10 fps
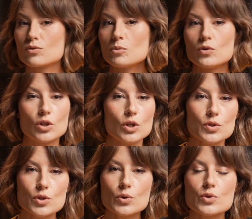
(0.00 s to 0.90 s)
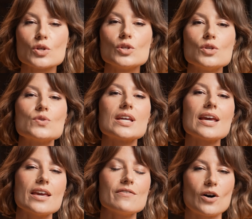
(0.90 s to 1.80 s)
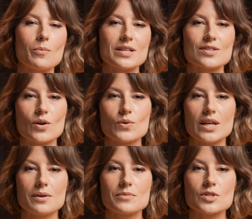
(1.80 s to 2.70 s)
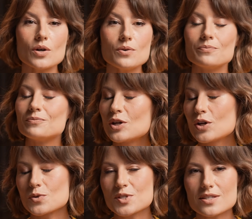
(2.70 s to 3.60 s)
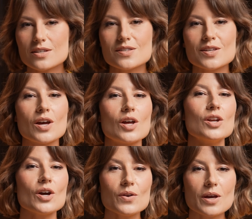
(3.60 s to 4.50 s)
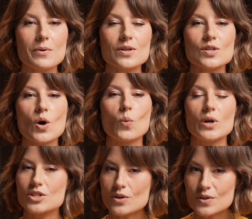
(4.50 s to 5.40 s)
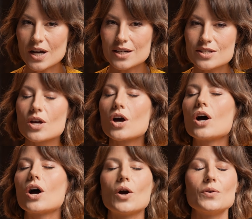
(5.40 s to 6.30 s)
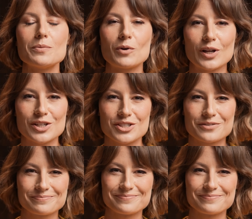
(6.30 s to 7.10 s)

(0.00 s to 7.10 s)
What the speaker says: remove the cuticles using e-file bits only. So, no scissors, no nippers, we don't cut, only polish.